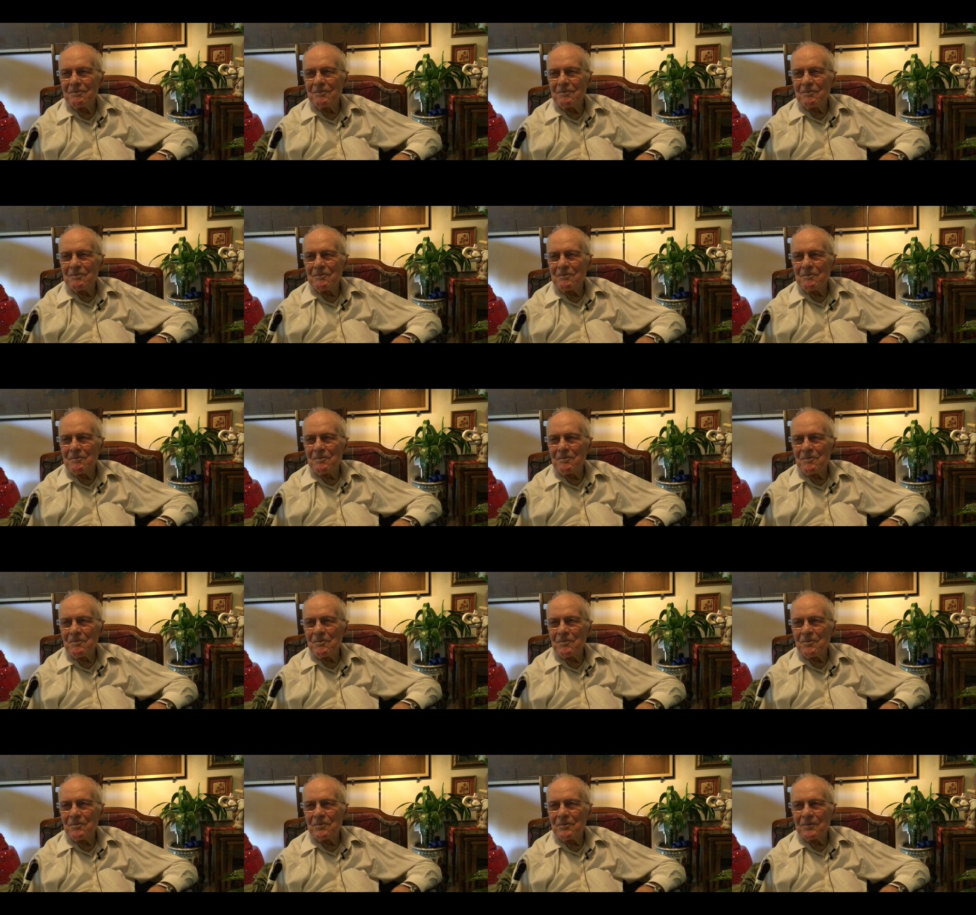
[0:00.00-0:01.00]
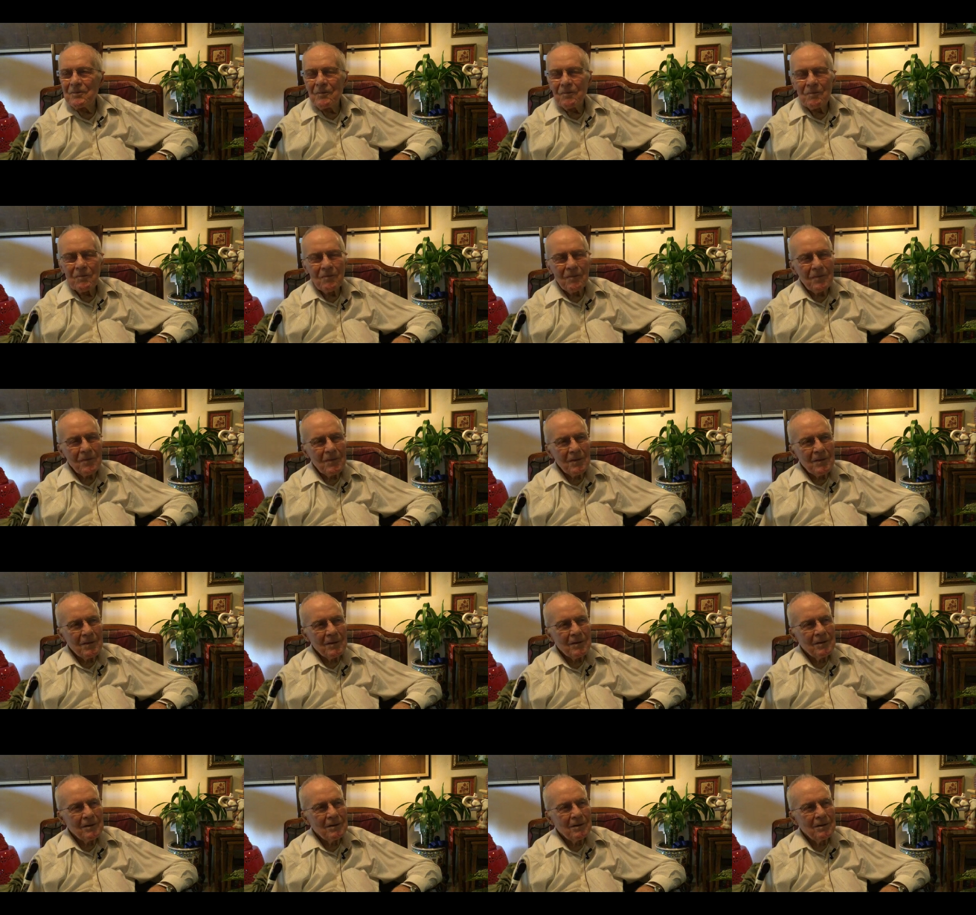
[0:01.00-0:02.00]

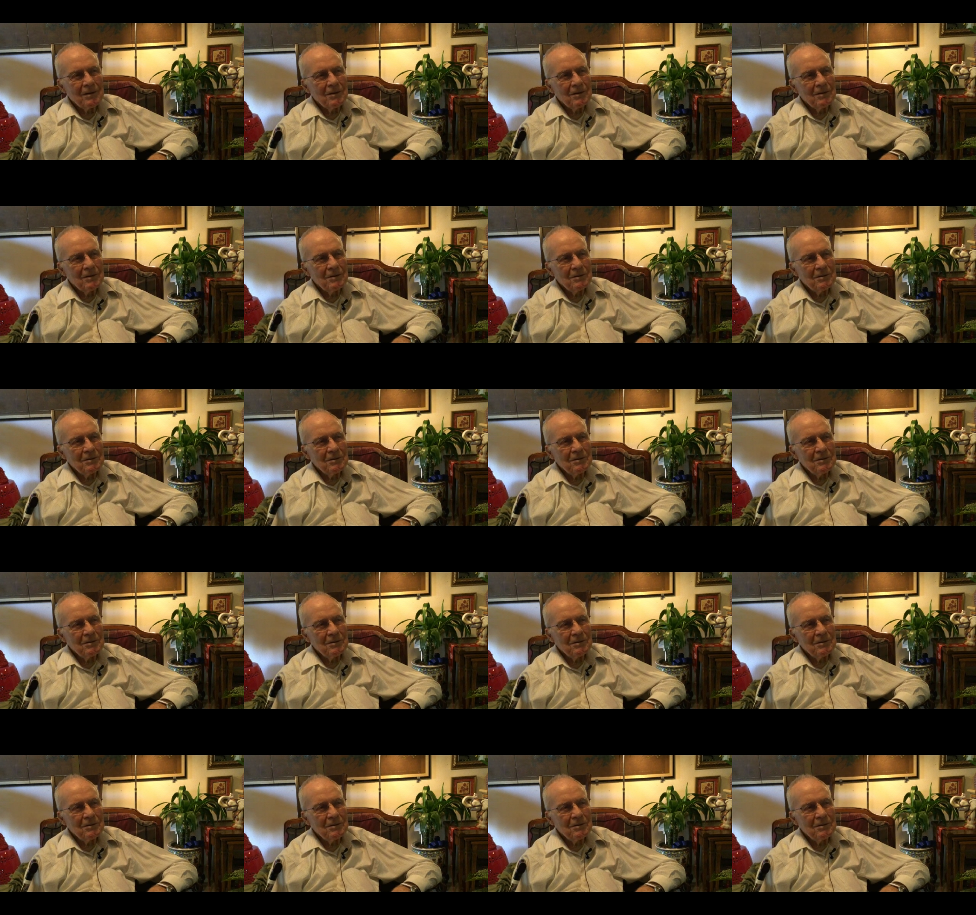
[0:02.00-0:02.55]
No one is speaking in this clip.